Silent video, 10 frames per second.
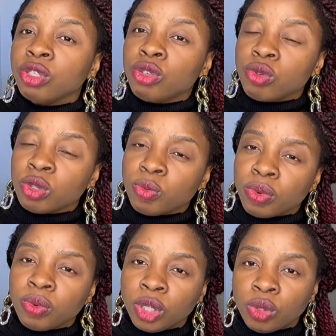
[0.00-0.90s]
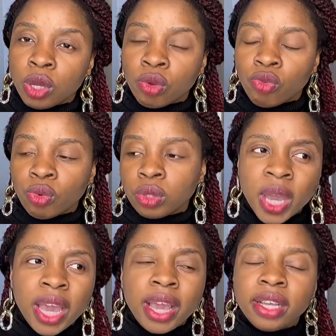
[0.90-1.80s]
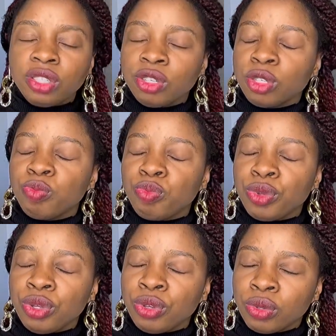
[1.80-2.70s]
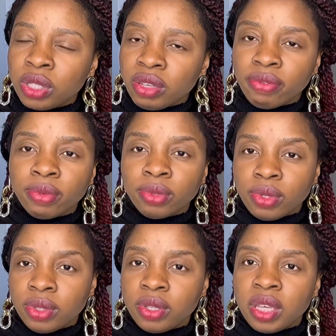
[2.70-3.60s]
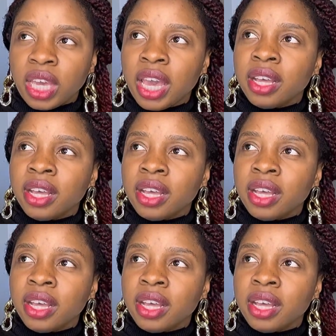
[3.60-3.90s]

to spiritual growth it's just beautiful to see